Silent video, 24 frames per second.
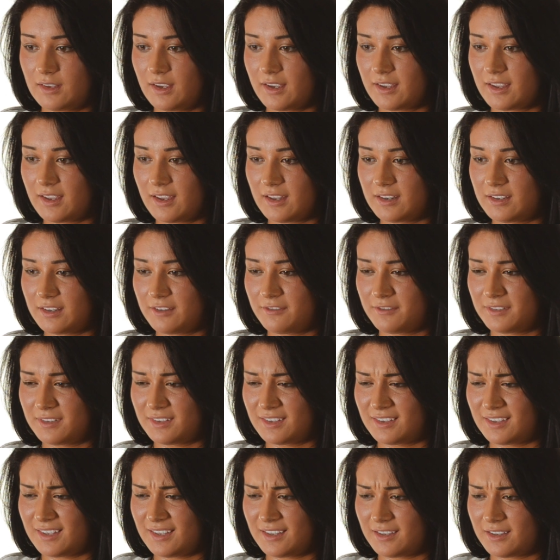I can't
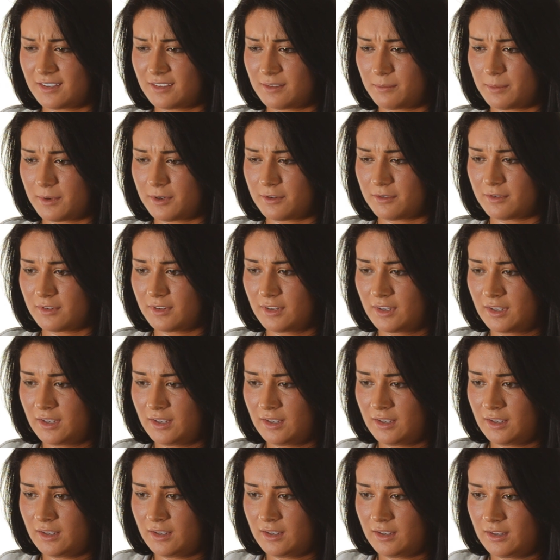even think about
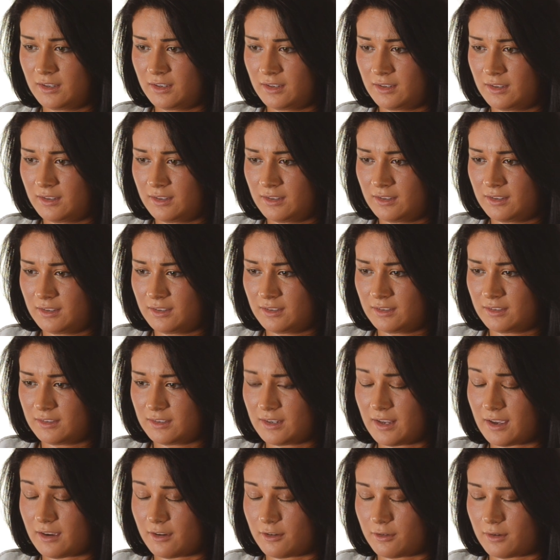
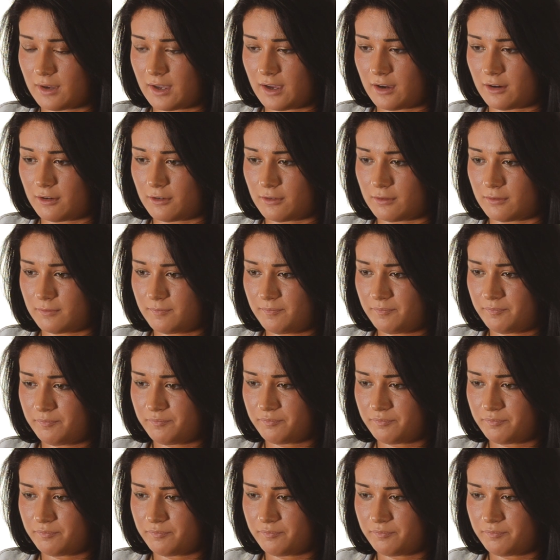now how